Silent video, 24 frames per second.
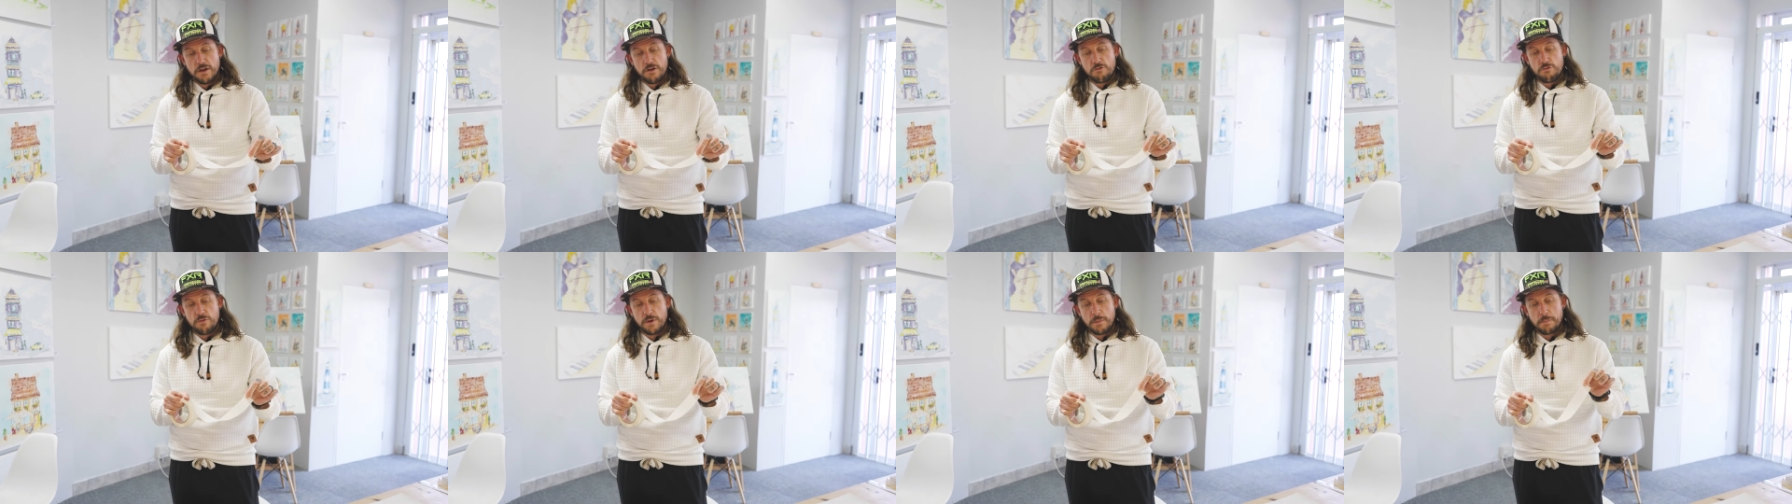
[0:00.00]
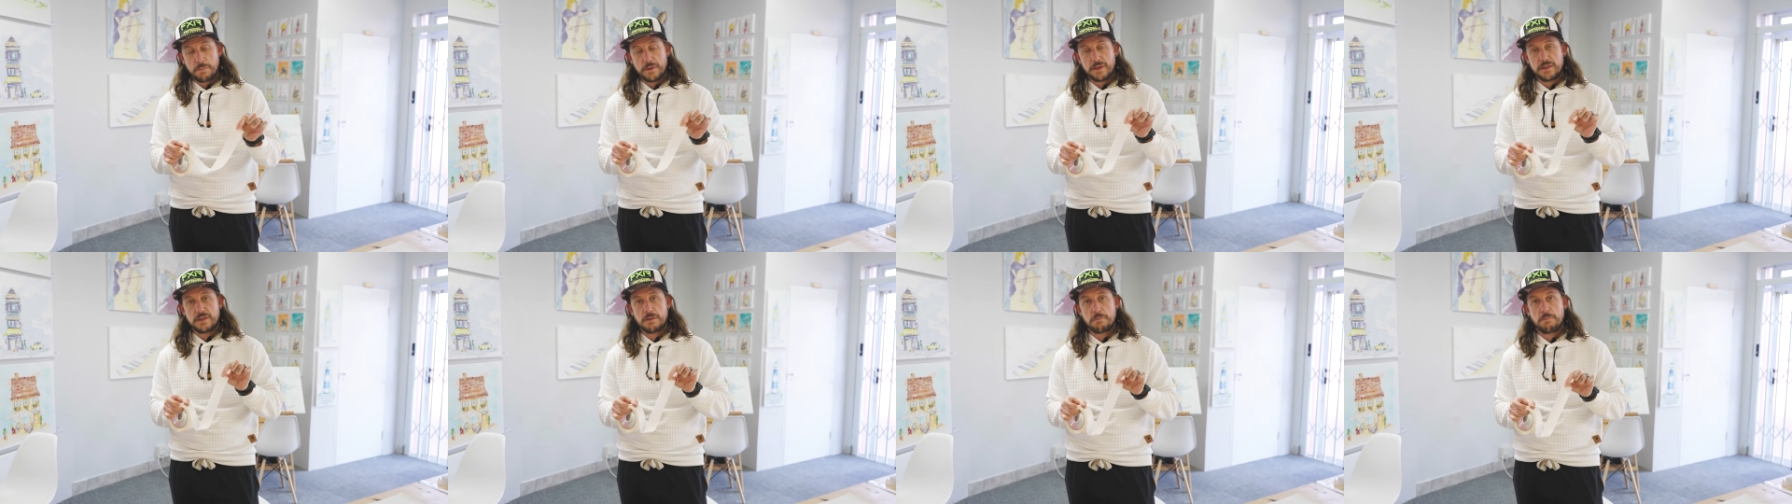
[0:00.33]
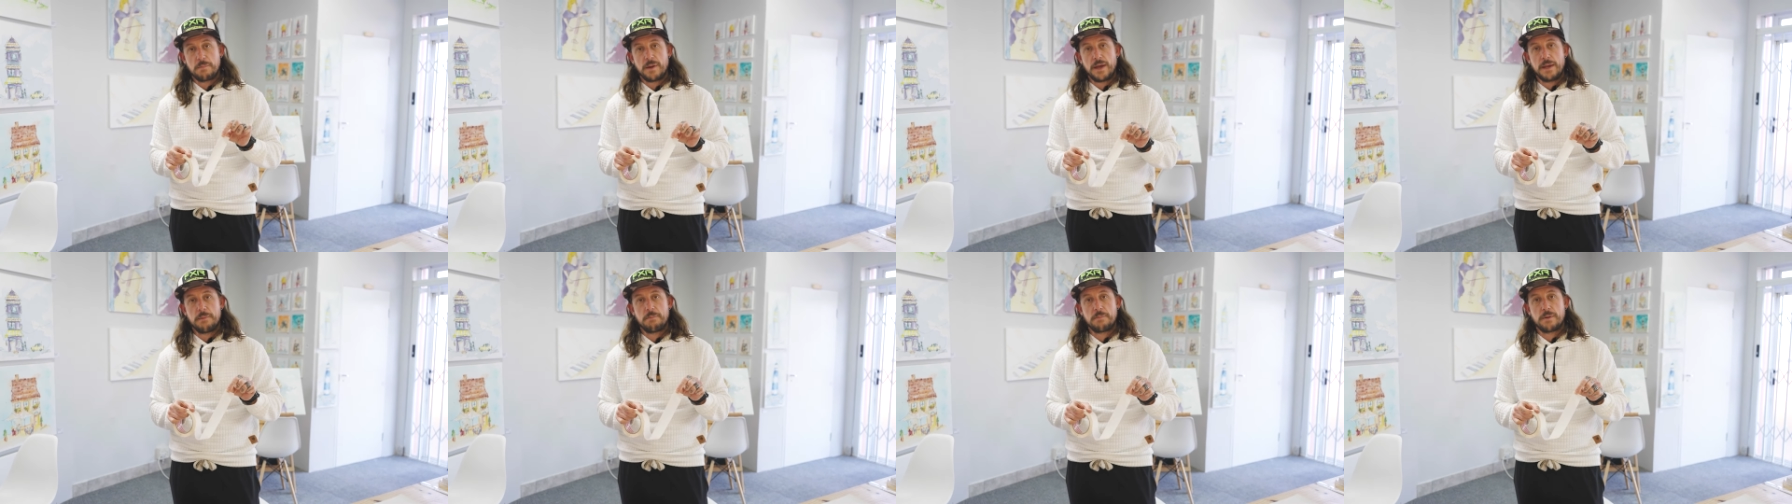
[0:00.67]
ripping the
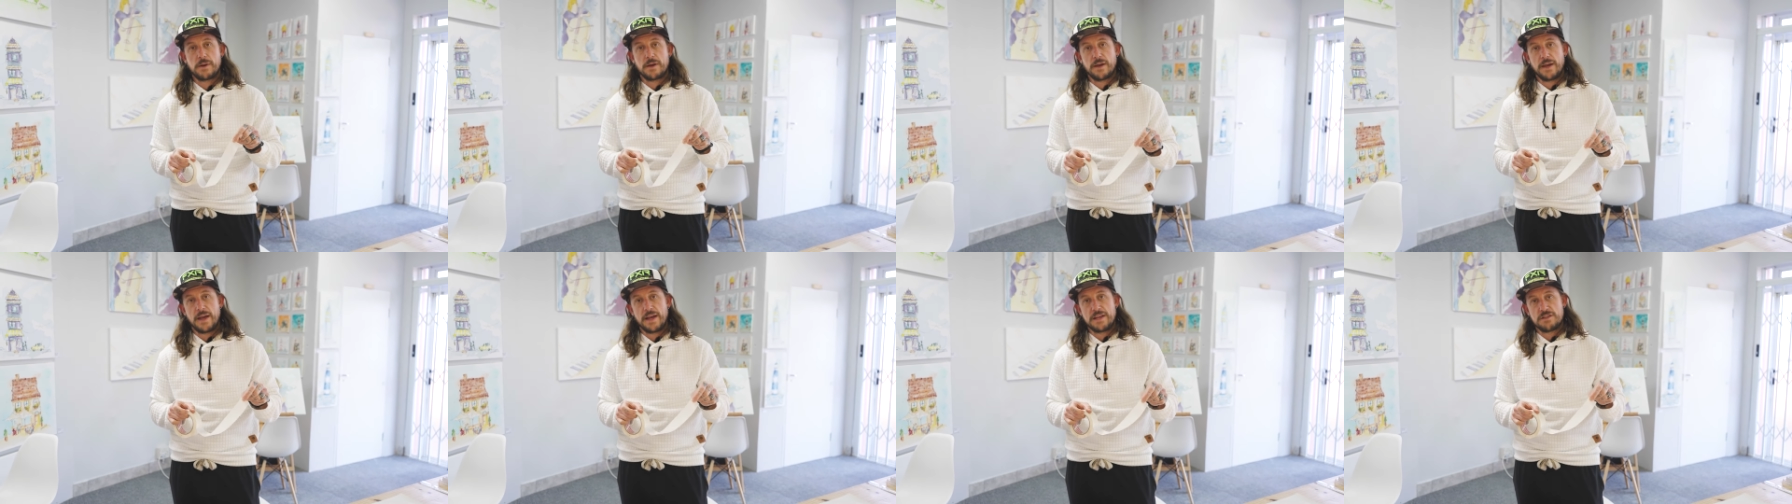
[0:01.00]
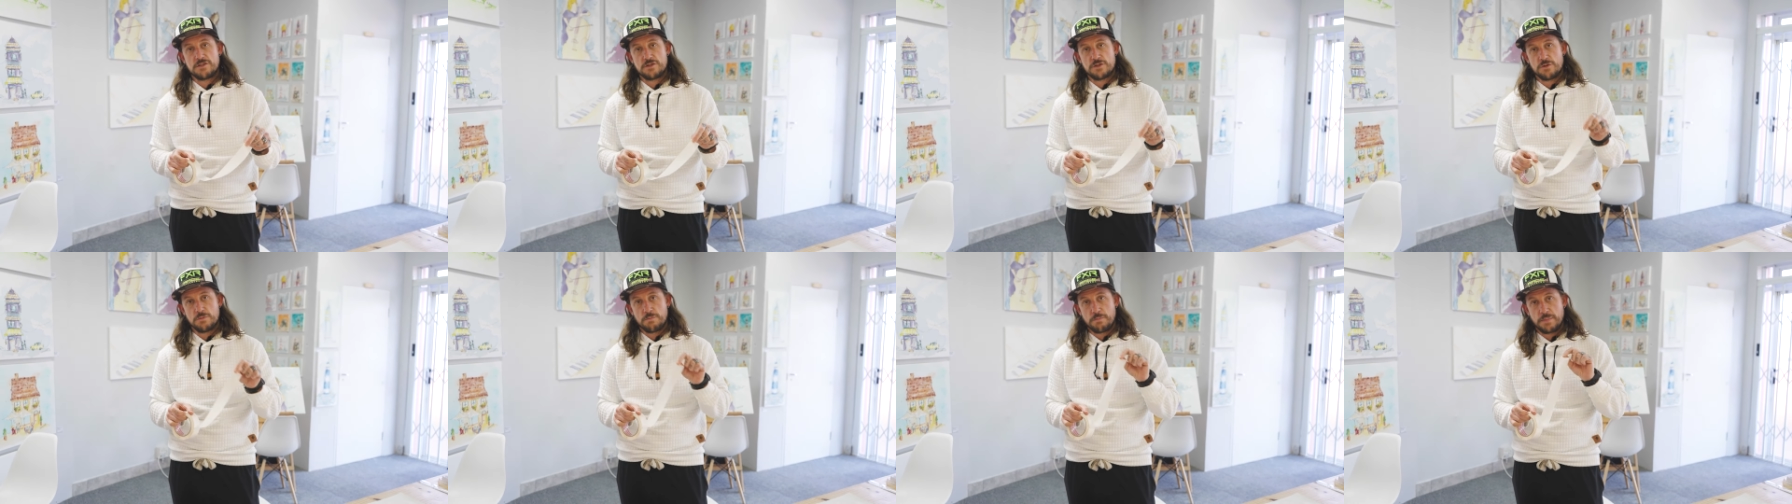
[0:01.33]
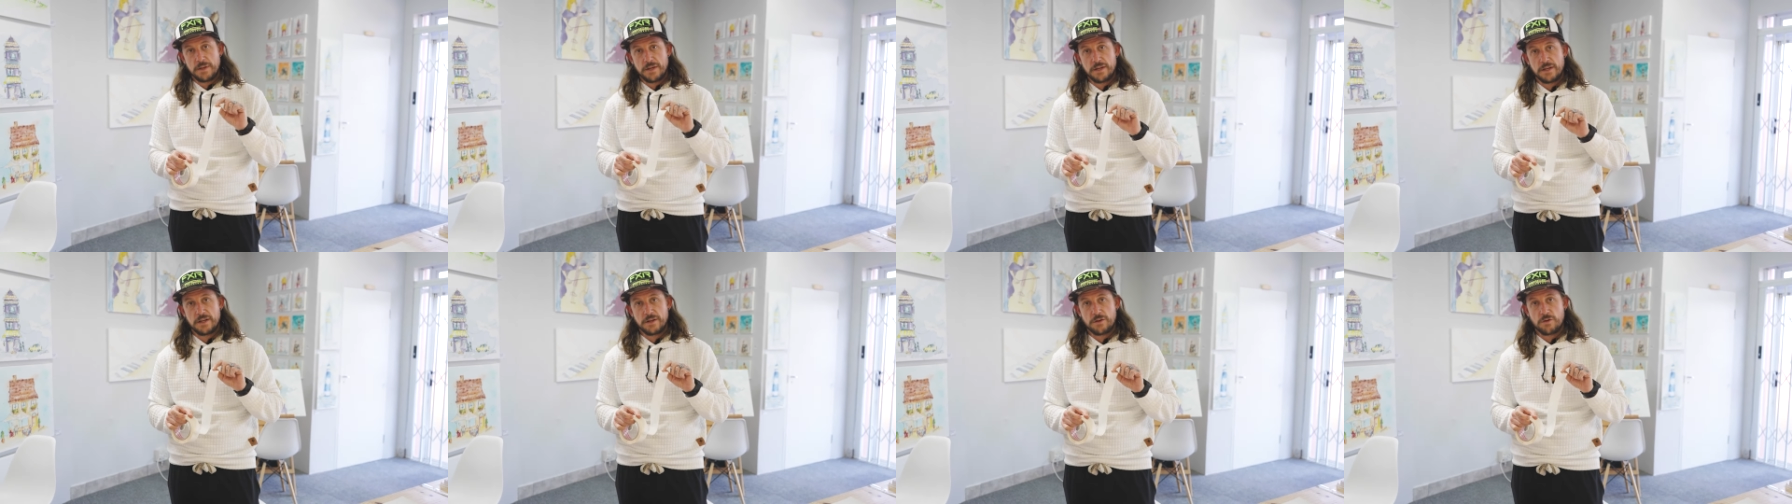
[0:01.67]
paper as you
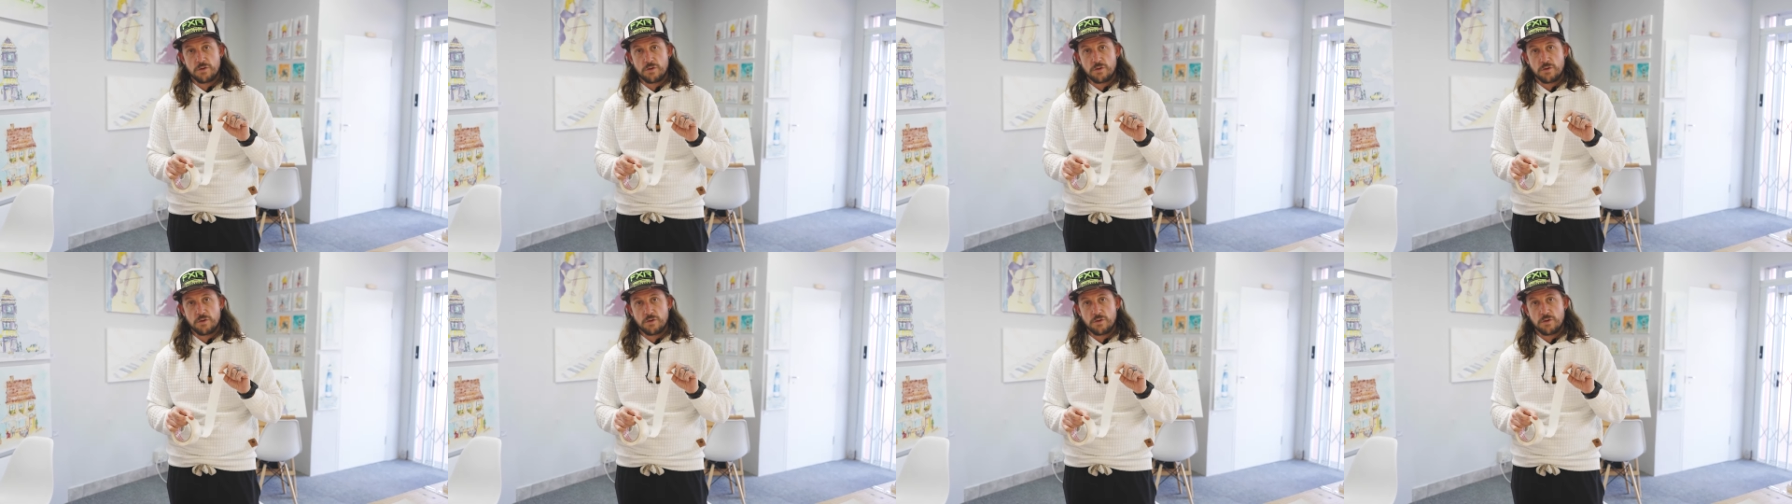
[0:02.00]
peel it